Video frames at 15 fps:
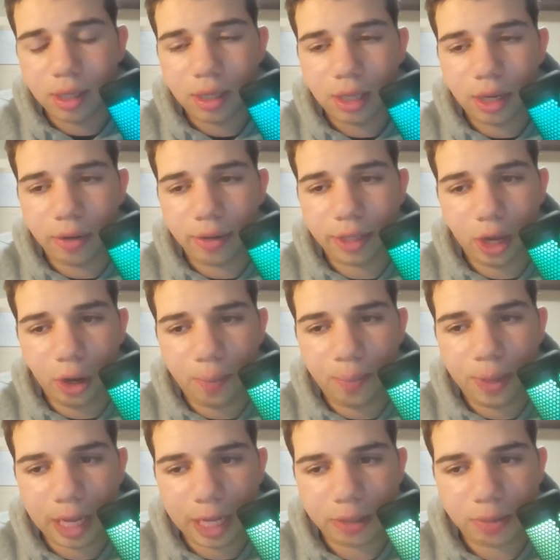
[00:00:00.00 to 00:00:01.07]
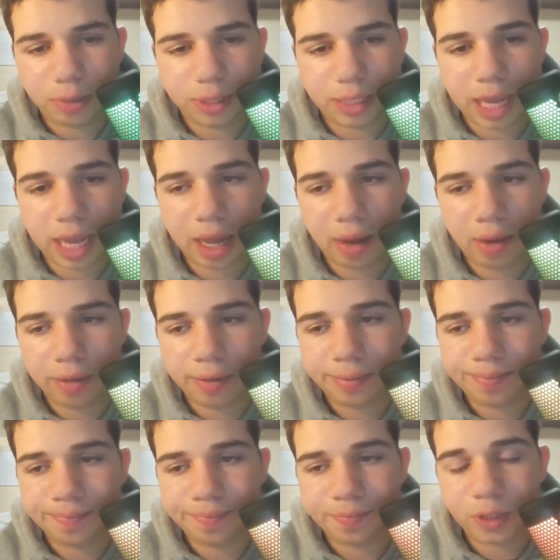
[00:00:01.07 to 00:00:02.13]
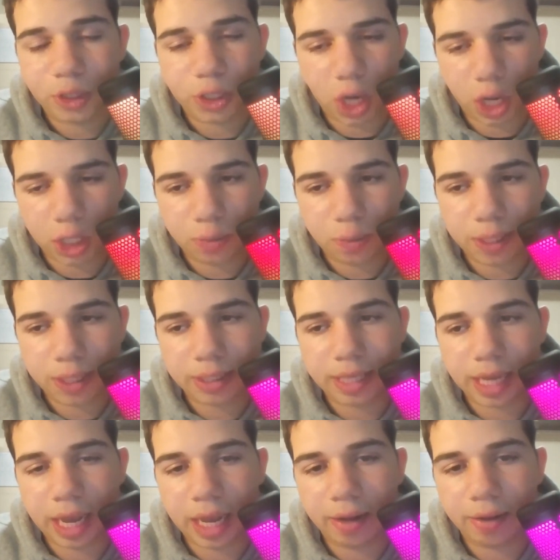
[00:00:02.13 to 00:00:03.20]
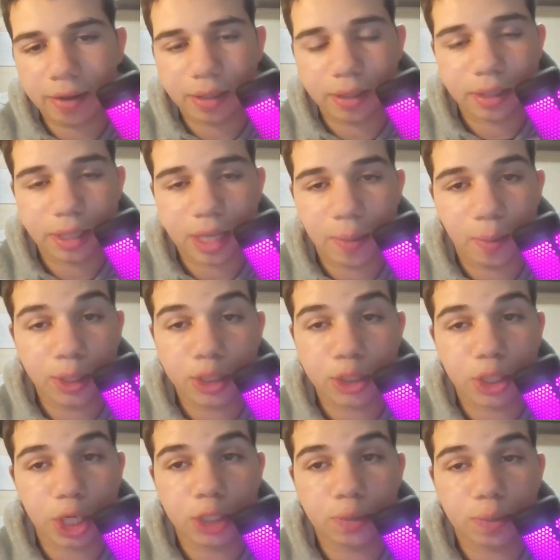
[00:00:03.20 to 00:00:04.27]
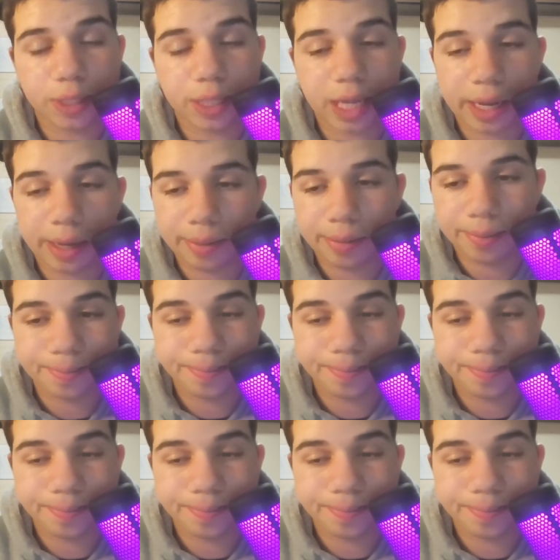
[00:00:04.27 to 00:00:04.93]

The OPS was down. Judge went down. And once Judge went down,